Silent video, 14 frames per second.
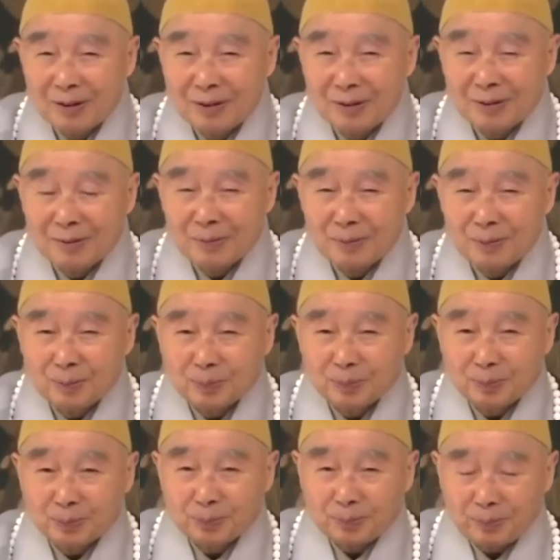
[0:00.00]

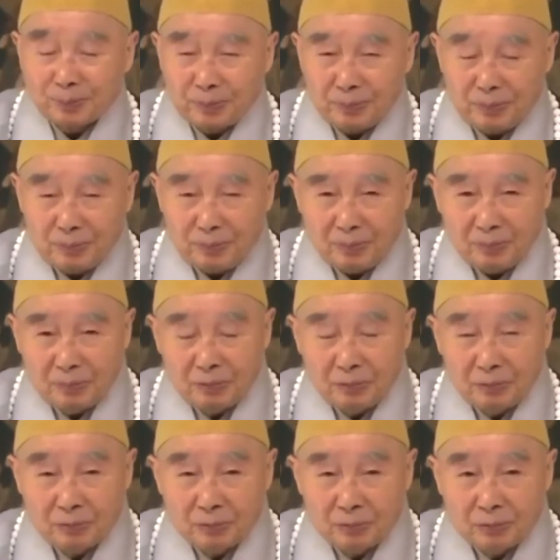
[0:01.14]

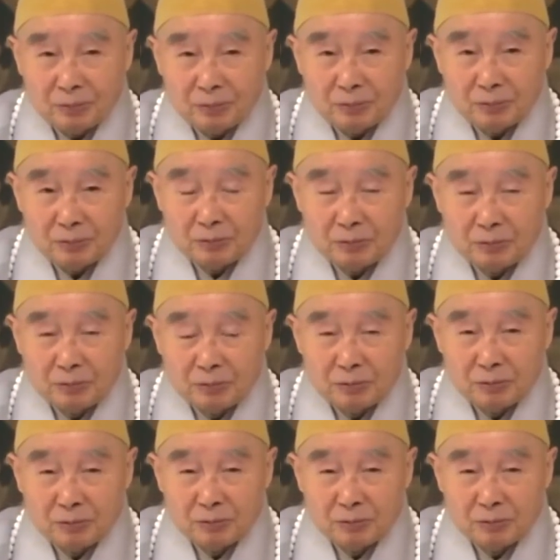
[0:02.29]
No one is speaking in this clip.